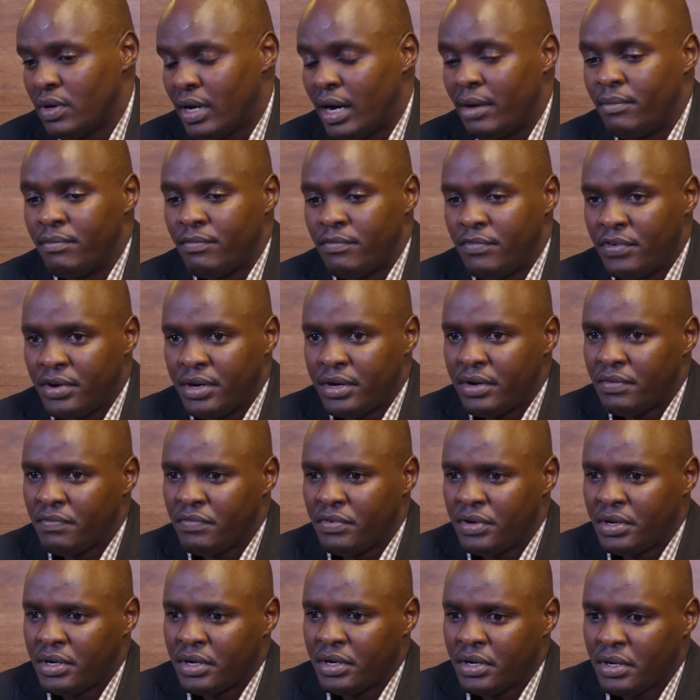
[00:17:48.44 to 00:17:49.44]
I'm very,
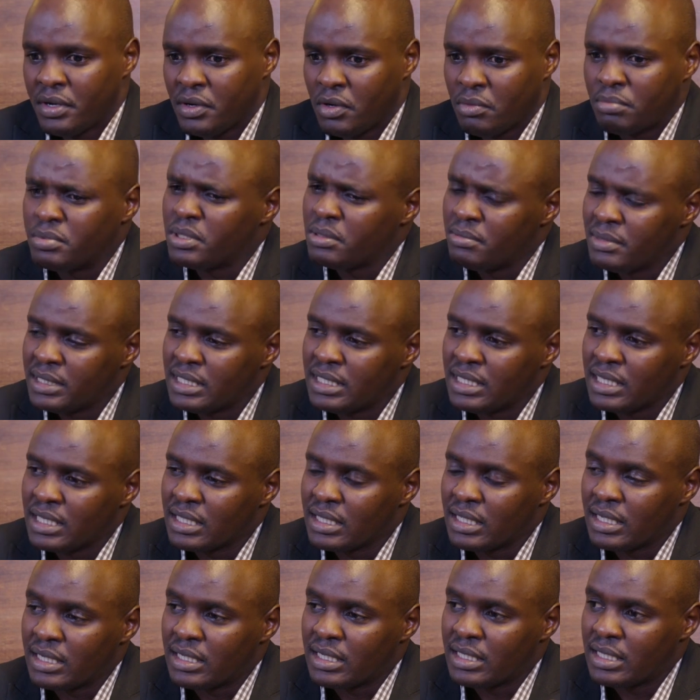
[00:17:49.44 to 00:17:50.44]
very
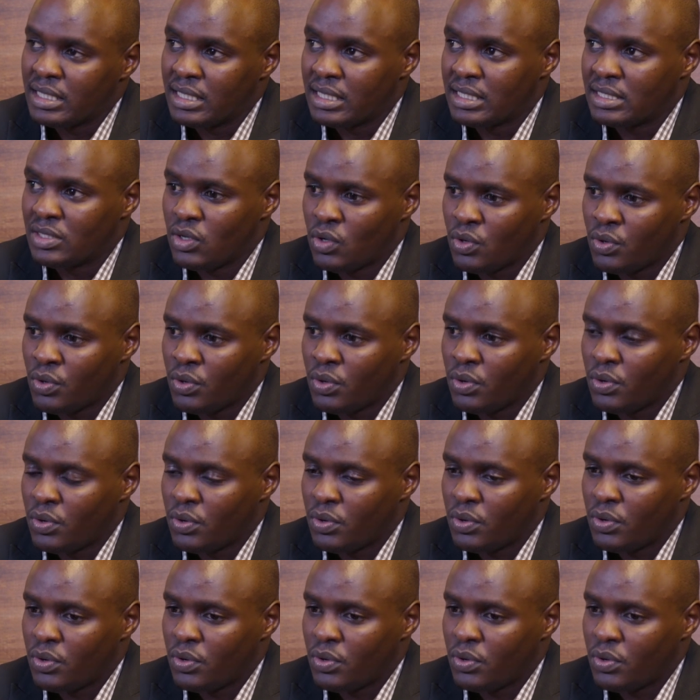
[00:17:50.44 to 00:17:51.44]
optimistic that this law.
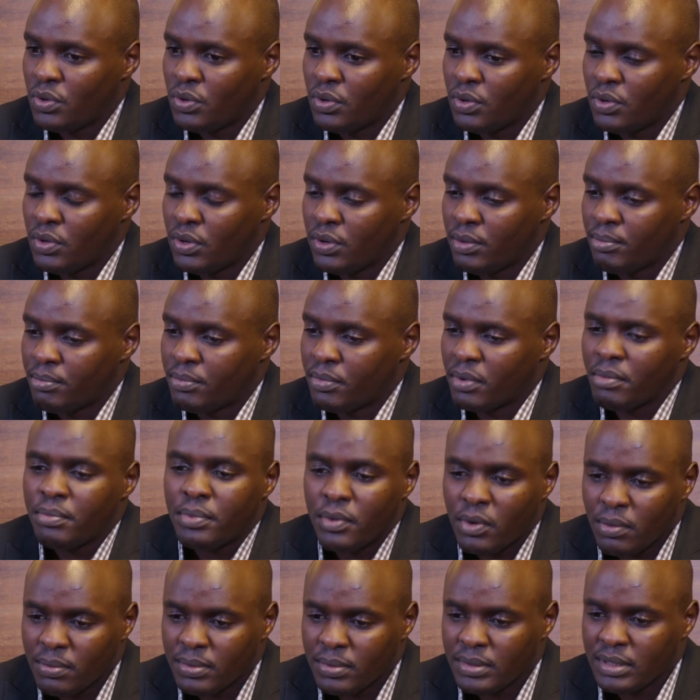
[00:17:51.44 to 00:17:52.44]
Well,
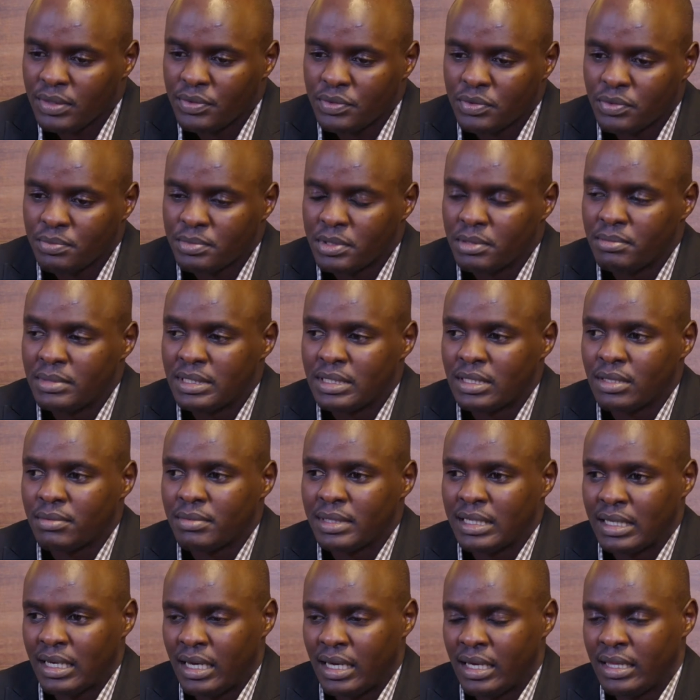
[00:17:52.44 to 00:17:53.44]
probably not optimistic,
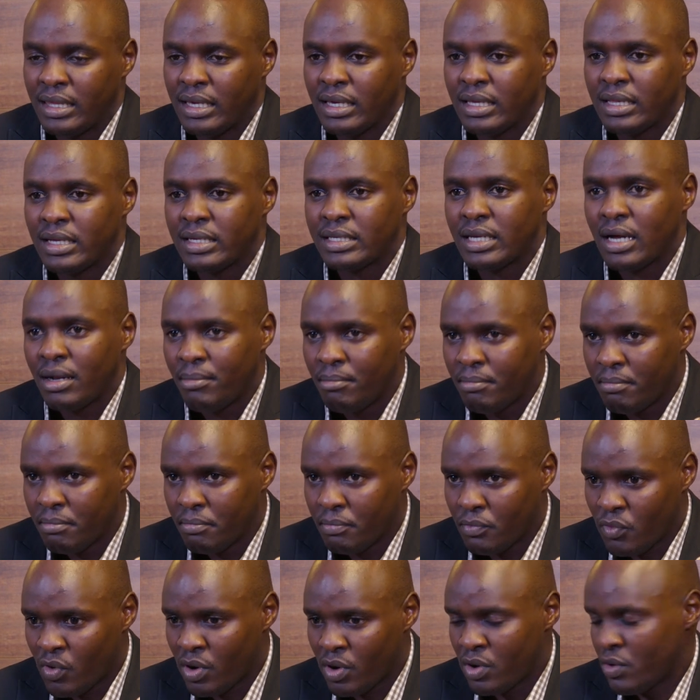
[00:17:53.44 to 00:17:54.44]
but I think that
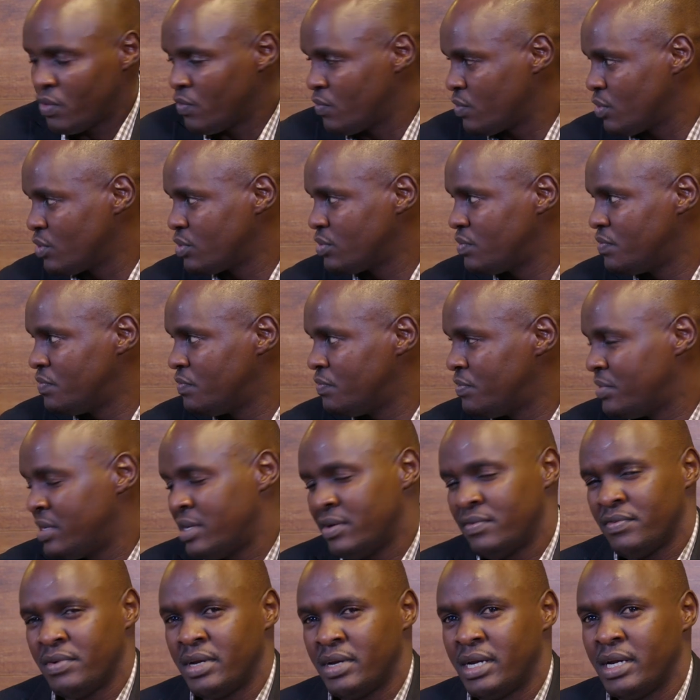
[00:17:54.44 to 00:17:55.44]
I'm one of those
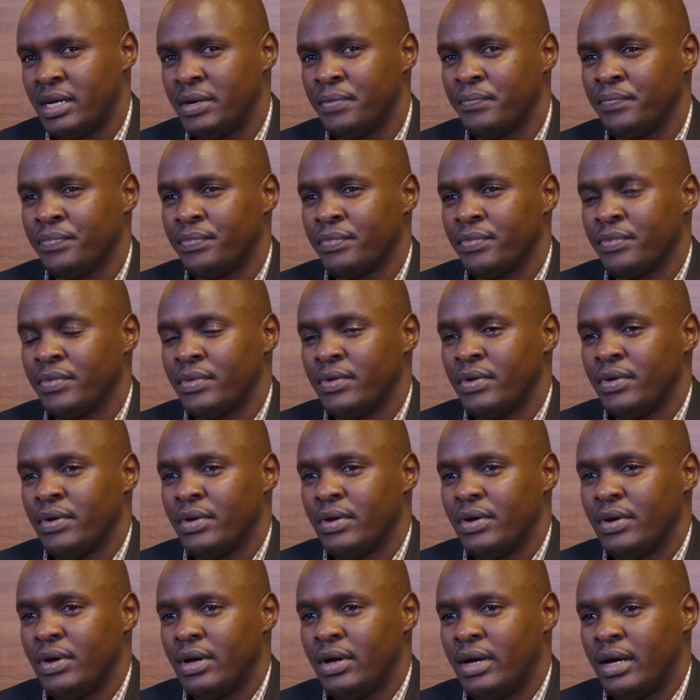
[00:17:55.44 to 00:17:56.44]
very,
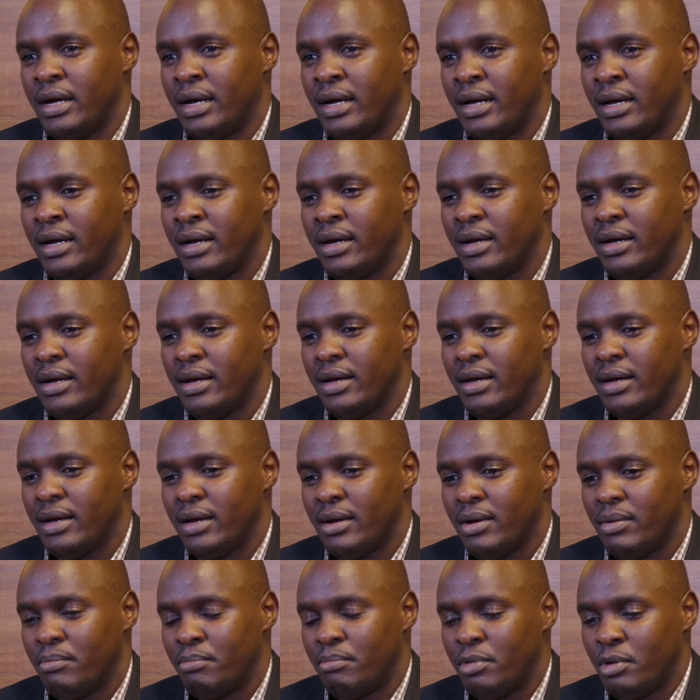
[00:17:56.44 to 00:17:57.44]
very
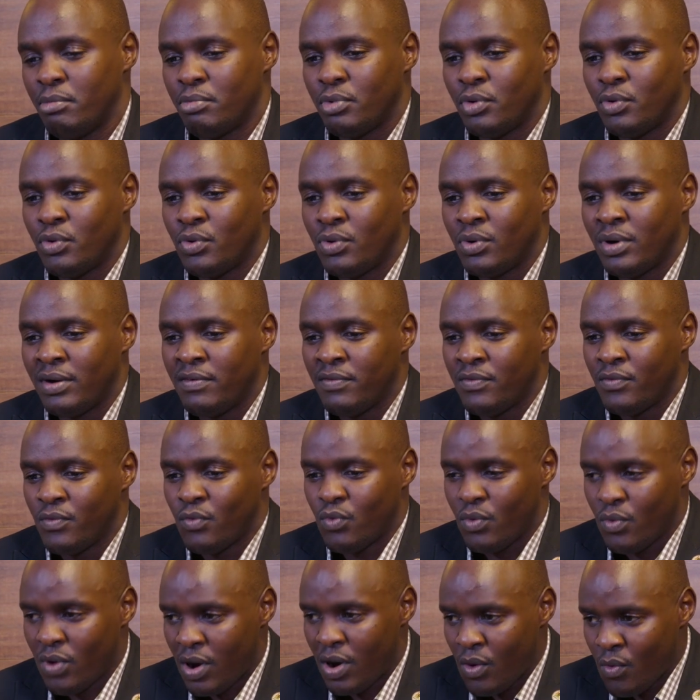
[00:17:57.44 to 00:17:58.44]
people
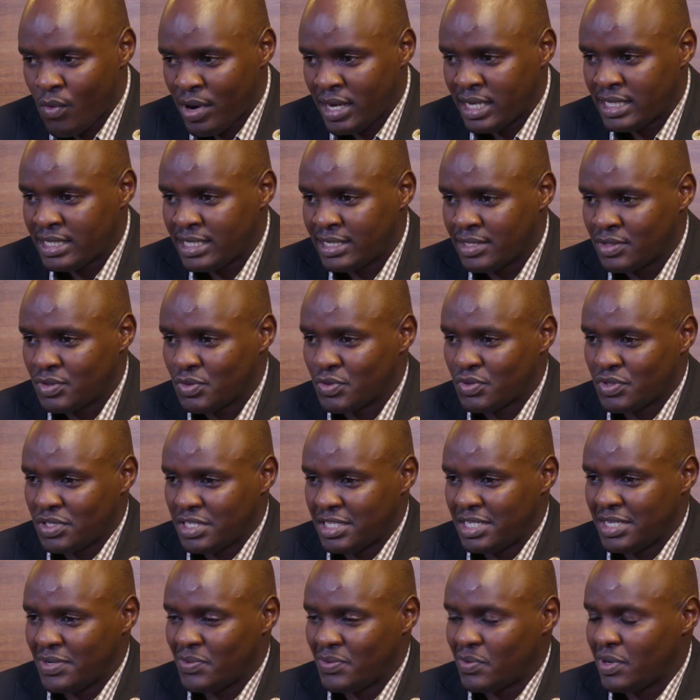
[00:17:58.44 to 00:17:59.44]
who are waiting to
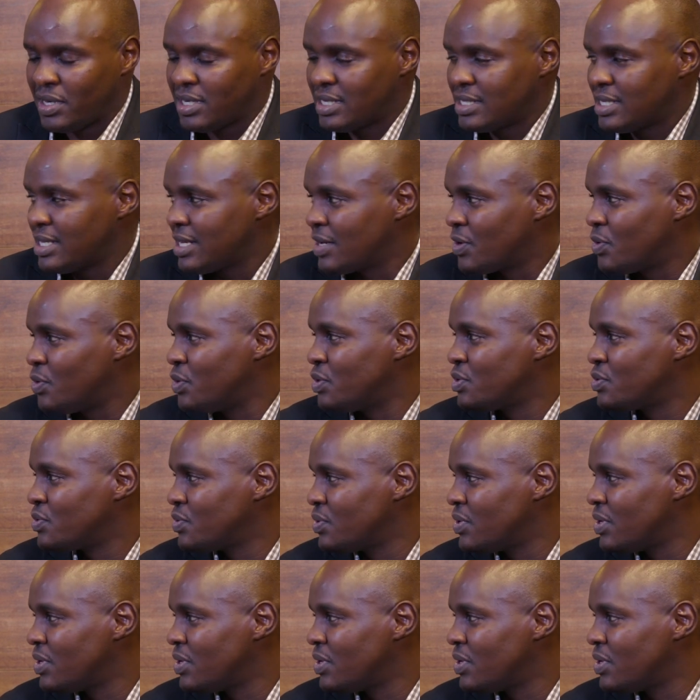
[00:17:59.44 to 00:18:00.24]
see what the court